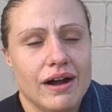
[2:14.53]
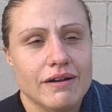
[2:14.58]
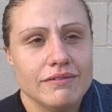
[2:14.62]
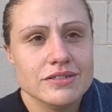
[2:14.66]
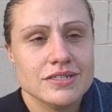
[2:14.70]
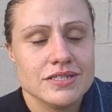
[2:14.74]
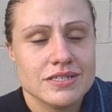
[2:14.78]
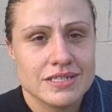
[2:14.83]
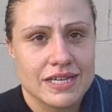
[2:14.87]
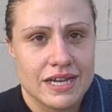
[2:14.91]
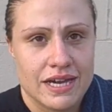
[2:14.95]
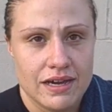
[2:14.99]
I
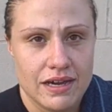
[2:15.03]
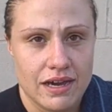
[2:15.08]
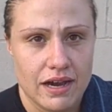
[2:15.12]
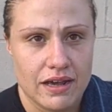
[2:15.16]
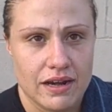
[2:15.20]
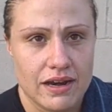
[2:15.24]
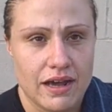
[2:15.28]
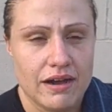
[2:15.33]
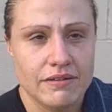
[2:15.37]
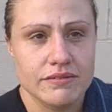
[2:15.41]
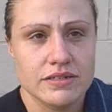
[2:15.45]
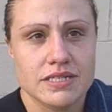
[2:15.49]
was
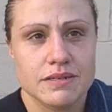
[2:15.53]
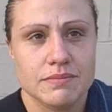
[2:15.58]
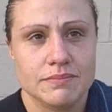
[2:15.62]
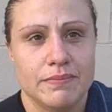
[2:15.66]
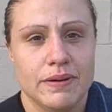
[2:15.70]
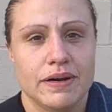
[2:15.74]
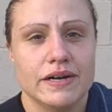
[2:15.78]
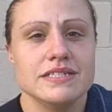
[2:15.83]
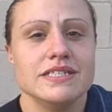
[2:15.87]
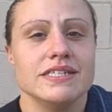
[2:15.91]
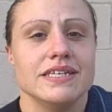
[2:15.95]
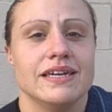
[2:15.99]
I was a
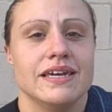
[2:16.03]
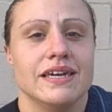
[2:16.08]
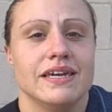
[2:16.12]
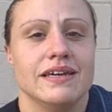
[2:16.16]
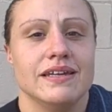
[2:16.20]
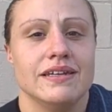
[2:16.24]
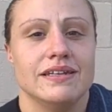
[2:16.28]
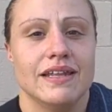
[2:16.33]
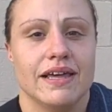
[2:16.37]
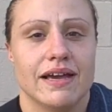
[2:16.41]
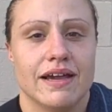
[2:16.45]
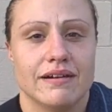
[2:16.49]
pudgy
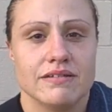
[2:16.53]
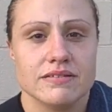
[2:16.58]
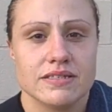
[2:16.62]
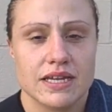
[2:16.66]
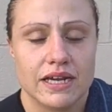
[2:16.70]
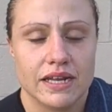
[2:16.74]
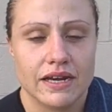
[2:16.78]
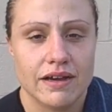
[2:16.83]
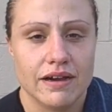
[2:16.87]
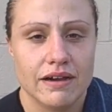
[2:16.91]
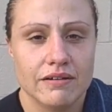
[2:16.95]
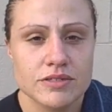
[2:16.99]
kid. Like I was
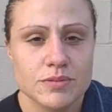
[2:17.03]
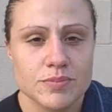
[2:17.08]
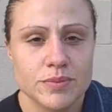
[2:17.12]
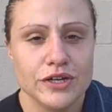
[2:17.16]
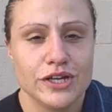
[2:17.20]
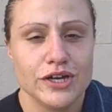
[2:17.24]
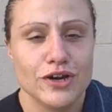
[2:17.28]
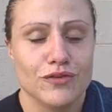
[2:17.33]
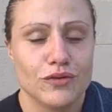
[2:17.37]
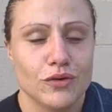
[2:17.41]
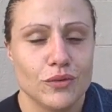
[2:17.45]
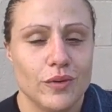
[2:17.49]
kind of I was
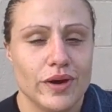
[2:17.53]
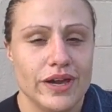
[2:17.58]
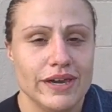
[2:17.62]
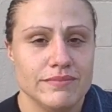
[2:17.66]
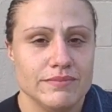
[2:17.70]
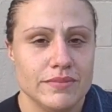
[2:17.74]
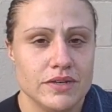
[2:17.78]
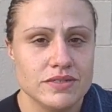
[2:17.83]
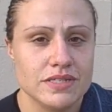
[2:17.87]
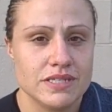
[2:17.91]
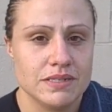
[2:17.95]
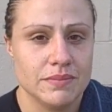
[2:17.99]
pretty
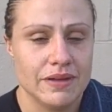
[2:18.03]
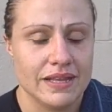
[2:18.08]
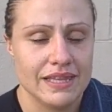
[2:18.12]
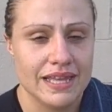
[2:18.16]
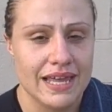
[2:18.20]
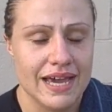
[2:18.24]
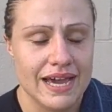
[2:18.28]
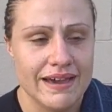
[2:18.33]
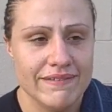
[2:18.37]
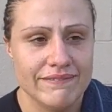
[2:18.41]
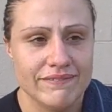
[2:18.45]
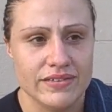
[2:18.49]
overweight most of my
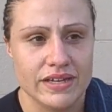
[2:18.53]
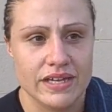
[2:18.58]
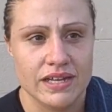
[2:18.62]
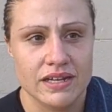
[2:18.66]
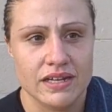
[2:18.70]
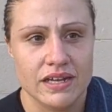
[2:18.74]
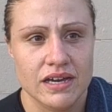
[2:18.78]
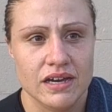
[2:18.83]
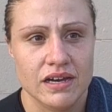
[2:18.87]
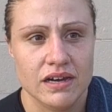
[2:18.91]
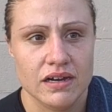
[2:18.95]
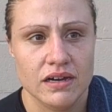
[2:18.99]
life.
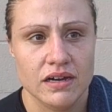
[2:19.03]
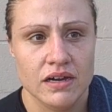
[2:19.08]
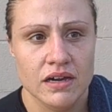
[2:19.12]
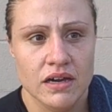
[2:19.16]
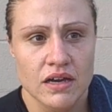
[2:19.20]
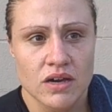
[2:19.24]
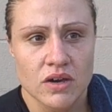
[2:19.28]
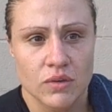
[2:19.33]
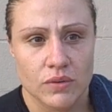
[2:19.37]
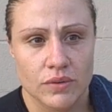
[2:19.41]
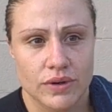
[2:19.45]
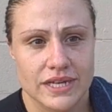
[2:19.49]
And uh,
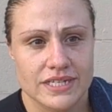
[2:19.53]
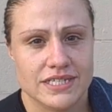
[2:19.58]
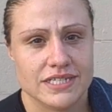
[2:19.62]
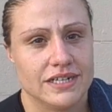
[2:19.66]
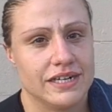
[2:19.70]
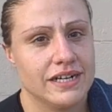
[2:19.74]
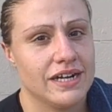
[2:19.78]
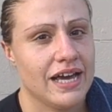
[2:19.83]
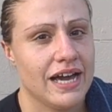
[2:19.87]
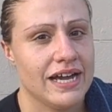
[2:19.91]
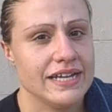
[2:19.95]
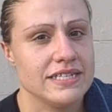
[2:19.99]
when I
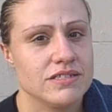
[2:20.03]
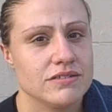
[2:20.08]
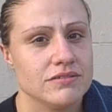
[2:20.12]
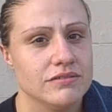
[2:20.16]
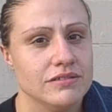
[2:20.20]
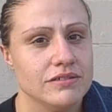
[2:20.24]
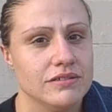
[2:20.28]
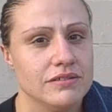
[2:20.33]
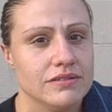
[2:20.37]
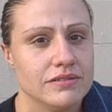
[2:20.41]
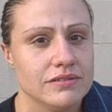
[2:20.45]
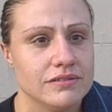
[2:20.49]
started high
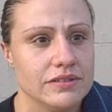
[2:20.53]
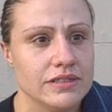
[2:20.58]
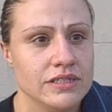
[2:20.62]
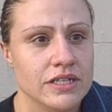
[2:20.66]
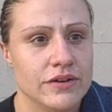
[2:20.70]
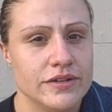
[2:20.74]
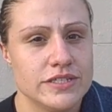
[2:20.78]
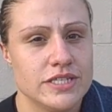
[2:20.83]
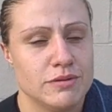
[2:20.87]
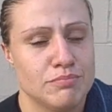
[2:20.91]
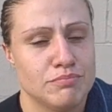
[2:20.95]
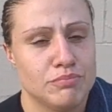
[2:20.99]
school, you
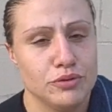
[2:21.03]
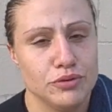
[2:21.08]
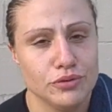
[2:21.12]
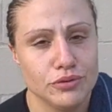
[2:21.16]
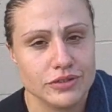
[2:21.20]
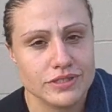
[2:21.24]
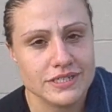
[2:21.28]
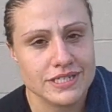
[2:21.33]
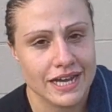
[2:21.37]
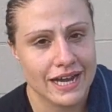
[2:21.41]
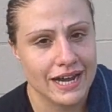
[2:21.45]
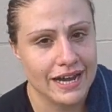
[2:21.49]
know, it's a
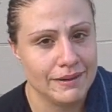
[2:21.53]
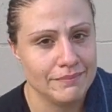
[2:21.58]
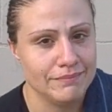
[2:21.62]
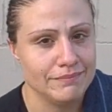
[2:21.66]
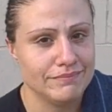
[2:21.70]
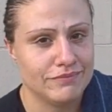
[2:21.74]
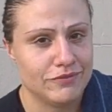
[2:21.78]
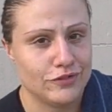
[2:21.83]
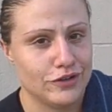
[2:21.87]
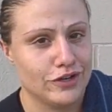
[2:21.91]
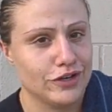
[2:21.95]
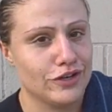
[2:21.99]
brutal time
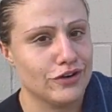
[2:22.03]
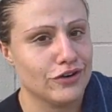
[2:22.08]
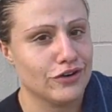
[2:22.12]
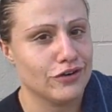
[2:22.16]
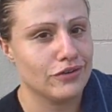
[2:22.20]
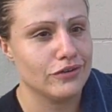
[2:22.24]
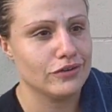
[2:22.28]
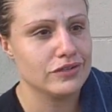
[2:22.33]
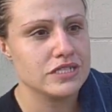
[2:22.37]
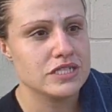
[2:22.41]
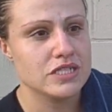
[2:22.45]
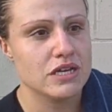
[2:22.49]
for a
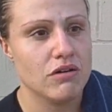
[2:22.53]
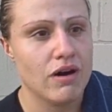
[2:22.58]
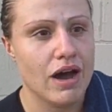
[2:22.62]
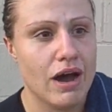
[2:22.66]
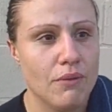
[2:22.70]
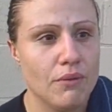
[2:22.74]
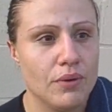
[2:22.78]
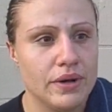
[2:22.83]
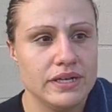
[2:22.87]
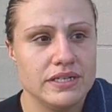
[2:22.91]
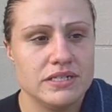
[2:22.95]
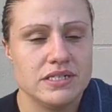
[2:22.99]
girl. So
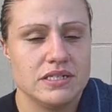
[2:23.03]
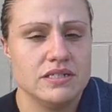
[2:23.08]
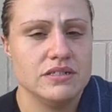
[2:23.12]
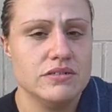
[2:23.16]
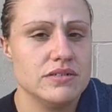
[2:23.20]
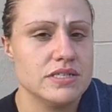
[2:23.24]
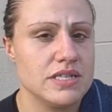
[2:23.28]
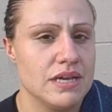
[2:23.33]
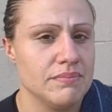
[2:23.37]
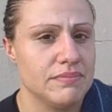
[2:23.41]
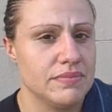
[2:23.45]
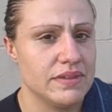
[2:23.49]
I wanted to
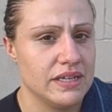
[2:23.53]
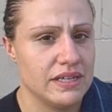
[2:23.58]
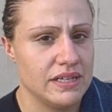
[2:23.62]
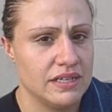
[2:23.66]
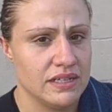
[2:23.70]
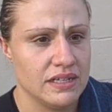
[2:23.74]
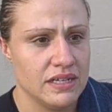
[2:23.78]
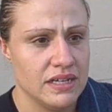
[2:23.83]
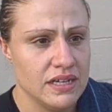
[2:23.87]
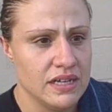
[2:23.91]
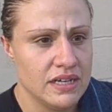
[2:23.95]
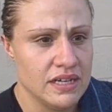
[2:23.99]
do
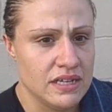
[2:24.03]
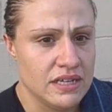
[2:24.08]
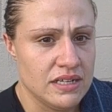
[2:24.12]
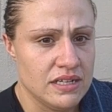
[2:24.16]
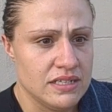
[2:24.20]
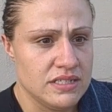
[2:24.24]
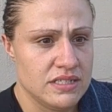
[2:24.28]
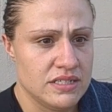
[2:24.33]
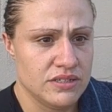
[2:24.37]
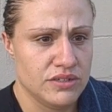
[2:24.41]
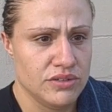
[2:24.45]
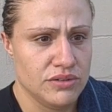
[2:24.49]
something
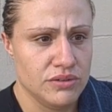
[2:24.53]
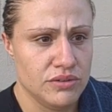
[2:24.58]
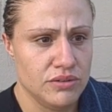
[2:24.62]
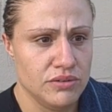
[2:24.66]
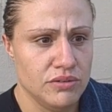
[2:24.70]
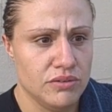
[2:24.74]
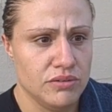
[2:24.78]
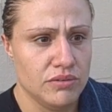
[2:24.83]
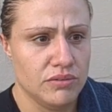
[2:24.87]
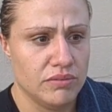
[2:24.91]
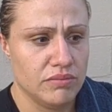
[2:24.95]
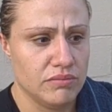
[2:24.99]

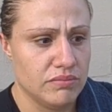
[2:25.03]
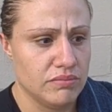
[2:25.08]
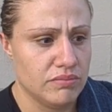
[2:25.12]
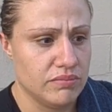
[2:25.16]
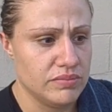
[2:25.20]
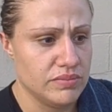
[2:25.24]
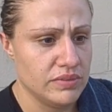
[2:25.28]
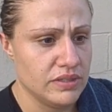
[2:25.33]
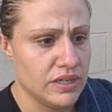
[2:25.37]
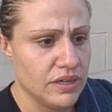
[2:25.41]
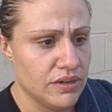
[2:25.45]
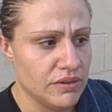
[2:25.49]
to,
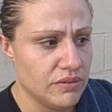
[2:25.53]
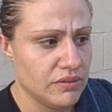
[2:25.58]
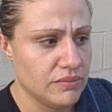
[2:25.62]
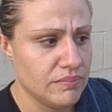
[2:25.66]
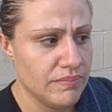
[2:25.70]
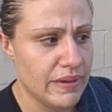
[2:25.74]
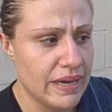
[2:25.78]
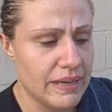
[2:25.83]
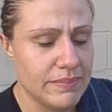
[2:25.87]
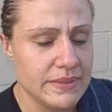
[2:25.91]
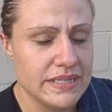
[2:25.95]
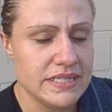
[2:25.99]
you know,
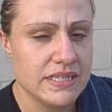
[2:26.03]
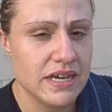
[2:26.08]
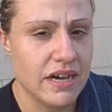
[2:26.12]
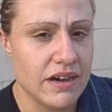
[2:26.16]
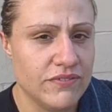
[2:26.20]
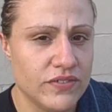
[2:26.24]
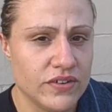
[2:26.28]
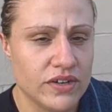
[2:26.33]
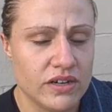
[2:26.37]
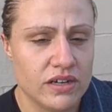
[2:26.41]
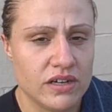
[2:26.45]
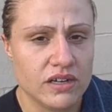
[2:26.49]
make me
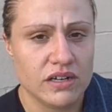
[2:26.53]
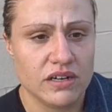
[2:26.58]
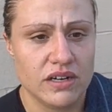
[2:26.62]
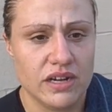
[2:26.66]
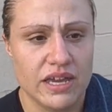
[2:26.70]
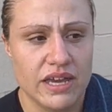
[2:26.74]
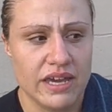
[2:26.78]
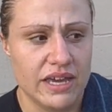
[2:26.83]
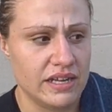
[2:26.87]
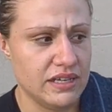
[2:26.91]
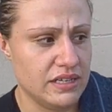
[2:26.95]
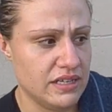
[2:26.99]
tougher
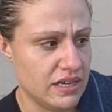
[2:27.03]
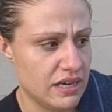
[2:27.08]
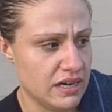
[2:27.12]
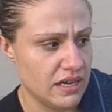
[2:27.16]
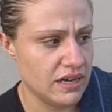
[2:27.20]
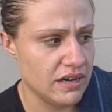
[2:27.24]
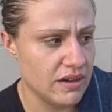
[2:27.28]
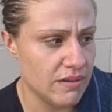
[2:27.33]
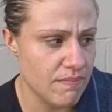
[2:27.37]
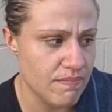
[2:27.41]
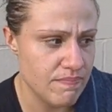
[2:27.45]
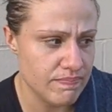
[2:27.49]
and
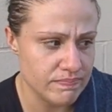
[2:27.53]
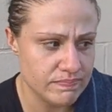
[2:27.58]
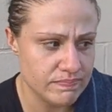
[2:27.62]
uh,